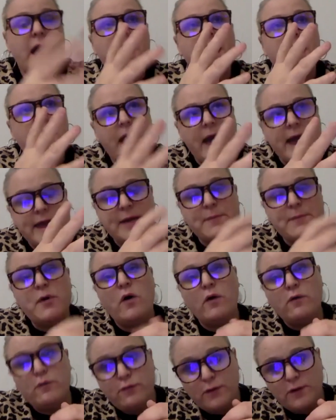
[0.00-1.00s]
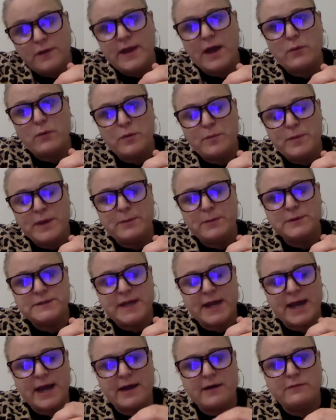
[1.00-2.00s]
I am hopeful that we'll be able to
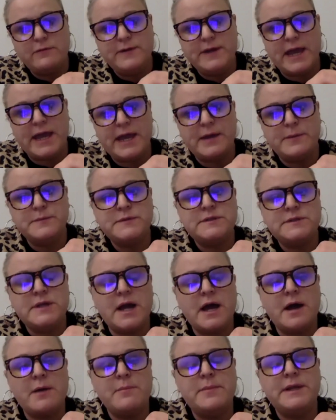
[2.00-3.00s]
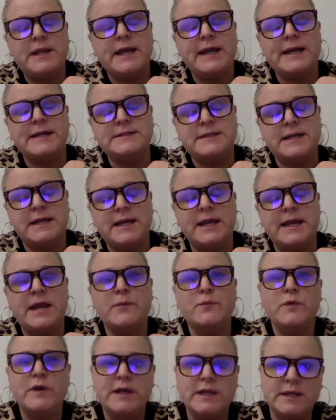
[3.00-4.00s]
have games, but like I said, I
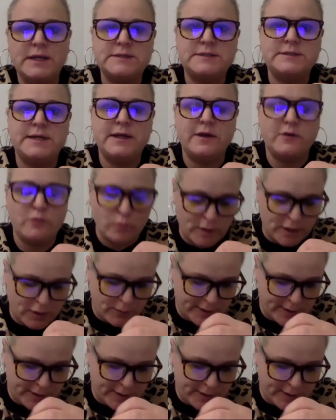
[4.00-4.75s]
am realistic of where we